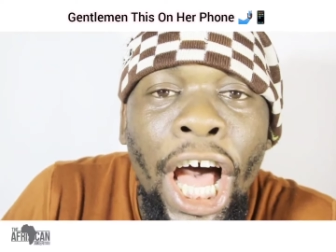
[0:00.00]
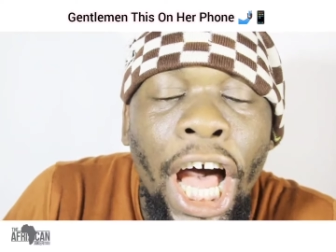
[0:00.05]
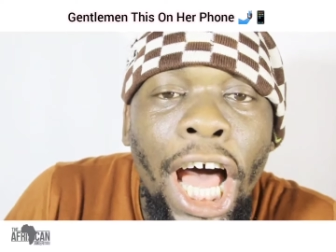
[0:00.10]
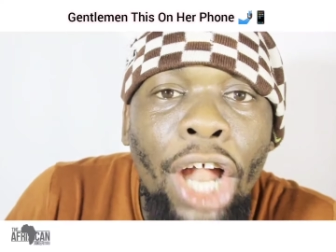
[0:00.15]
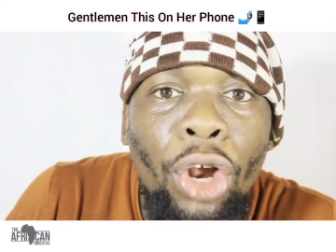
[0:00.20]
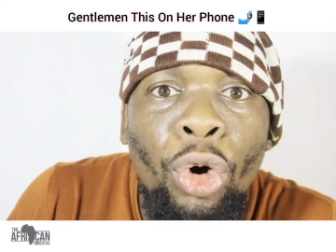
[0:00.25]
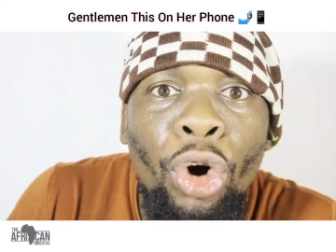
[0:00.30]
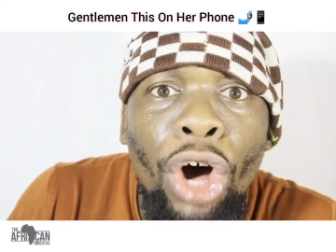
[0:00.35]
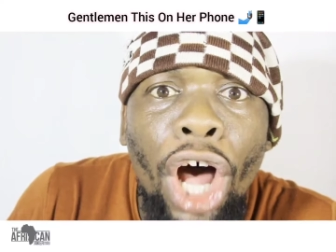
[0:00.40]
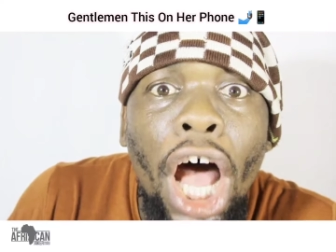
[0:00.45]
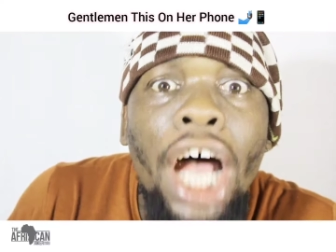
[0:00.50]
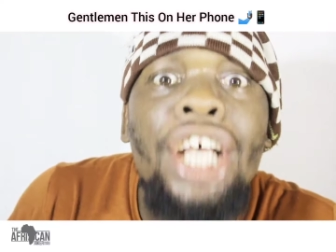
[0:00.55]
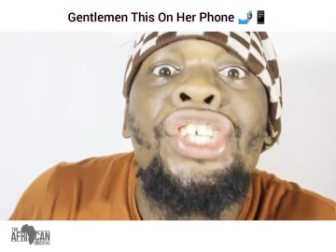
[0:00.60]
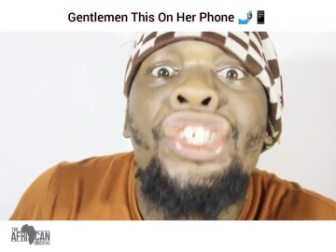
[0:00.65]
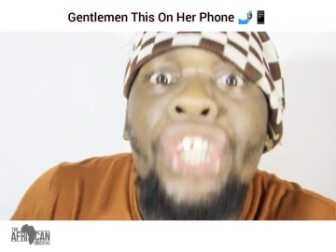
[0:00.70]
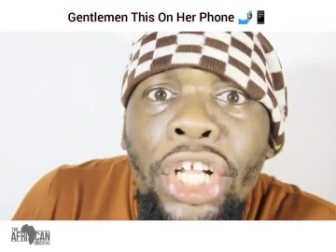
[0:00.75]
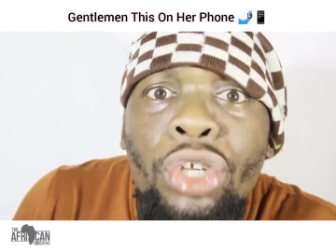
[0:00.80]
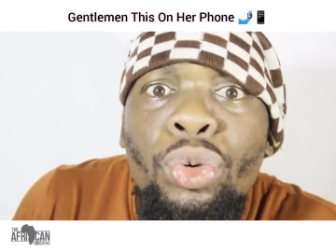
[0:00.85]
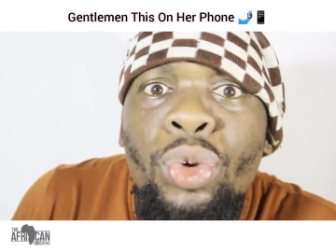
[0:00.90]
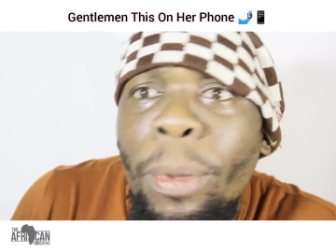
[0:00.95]
hello, ah,
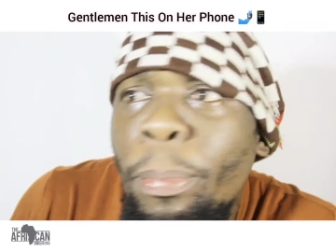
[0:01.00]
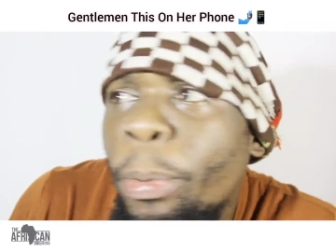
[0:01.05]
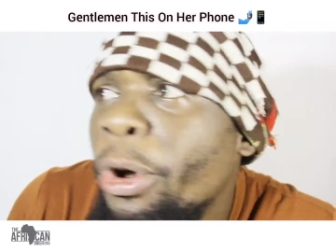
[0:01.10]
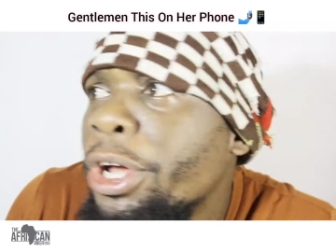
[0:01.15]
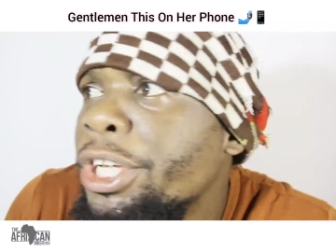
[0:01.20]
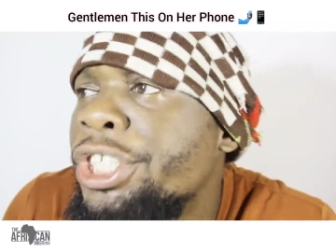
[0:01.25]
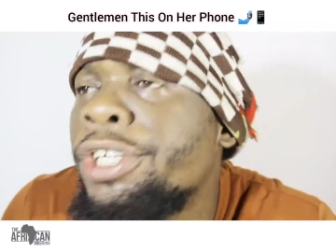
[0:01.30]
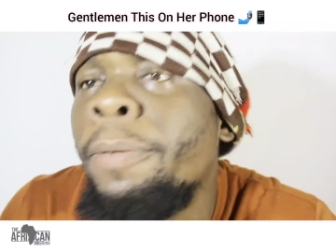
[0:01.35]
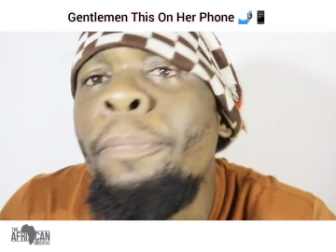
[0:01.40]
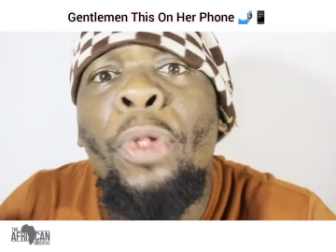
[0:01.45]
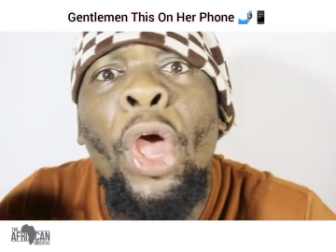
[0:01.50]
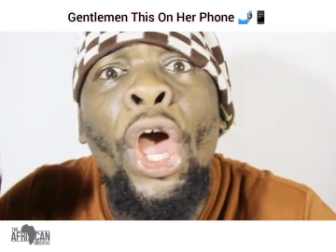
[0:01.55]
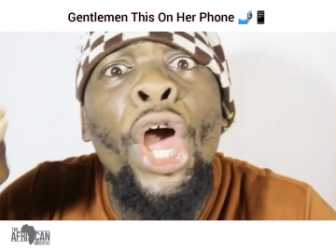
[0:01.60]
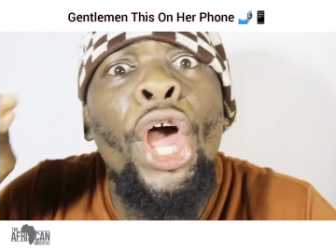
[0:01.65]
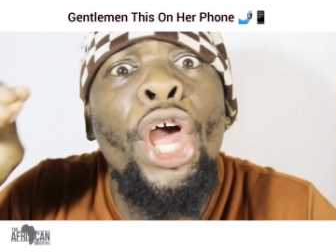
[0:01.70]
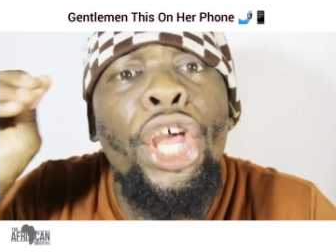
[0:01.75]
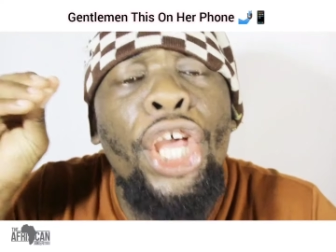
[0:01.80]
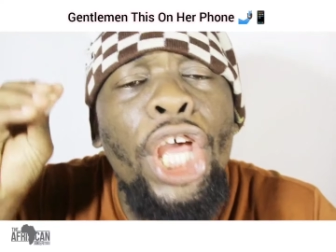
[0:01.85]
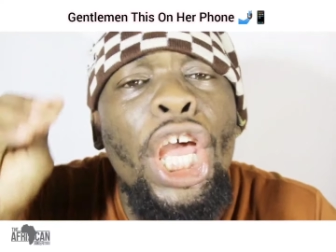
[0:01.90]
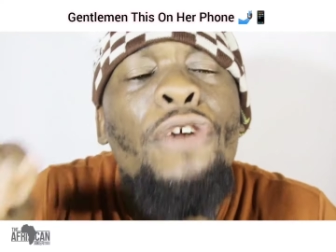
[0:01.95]
straight to the point.
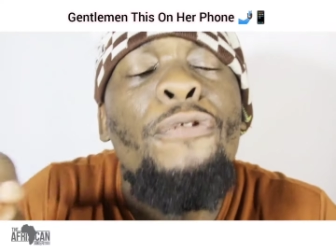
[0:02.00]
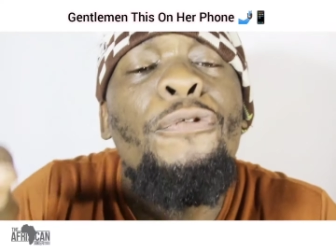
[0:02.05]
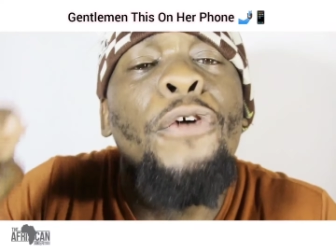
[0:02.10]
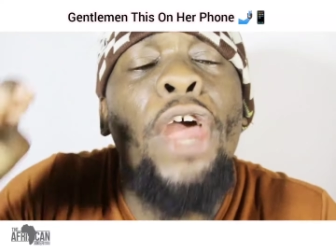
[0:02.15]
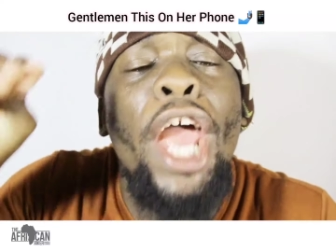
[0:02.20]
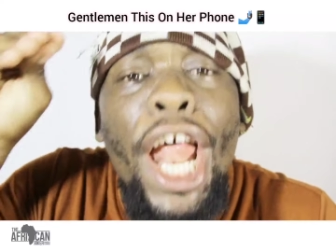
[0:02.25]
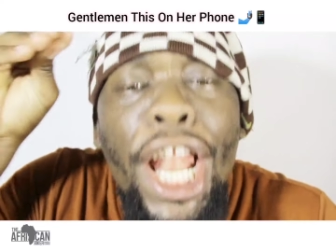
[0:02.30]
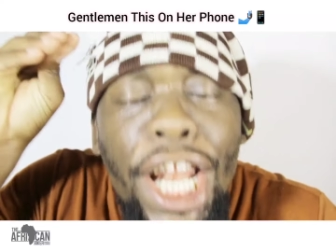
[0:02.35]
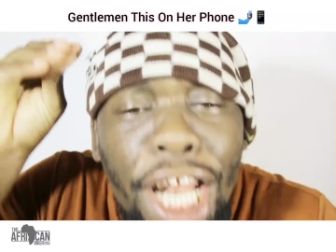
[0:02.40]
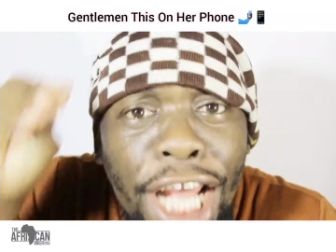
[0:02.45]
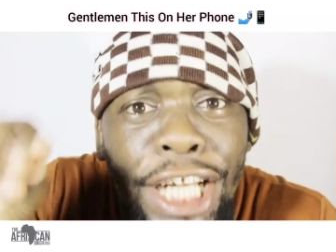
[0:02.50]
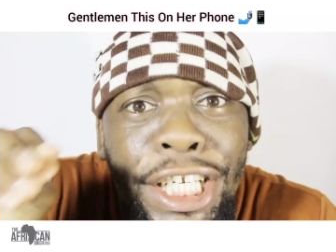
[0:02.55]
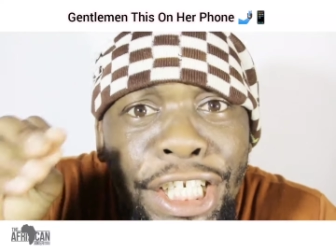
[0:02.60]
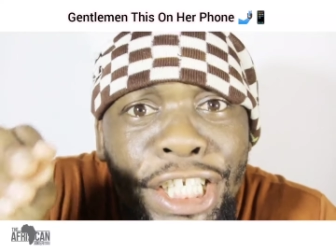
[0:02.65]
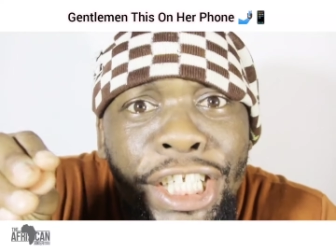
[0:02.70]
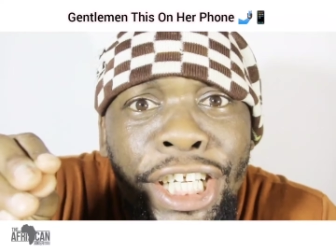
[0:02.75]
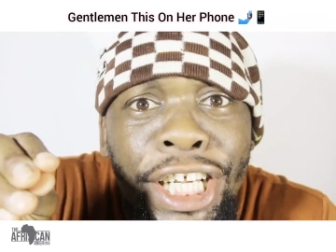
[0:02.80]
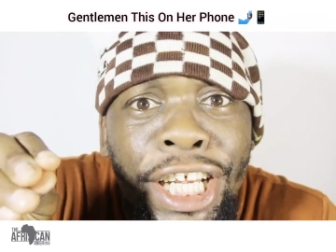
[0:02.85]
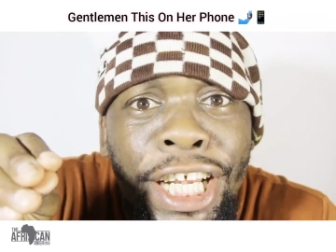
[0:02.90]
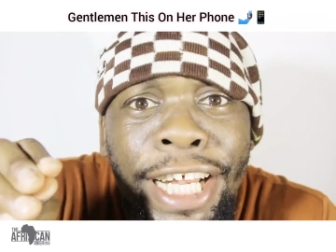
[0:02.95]
If a
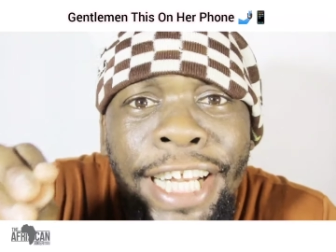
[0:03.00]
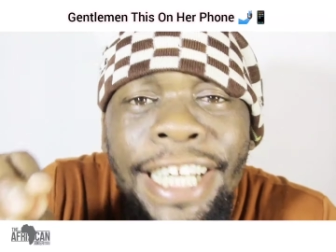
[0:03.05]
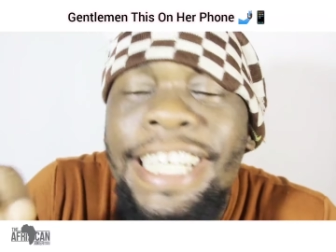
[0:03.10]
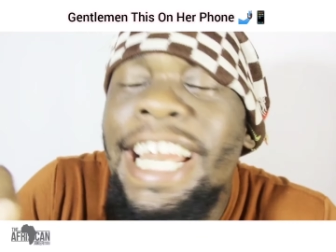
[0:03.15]
lady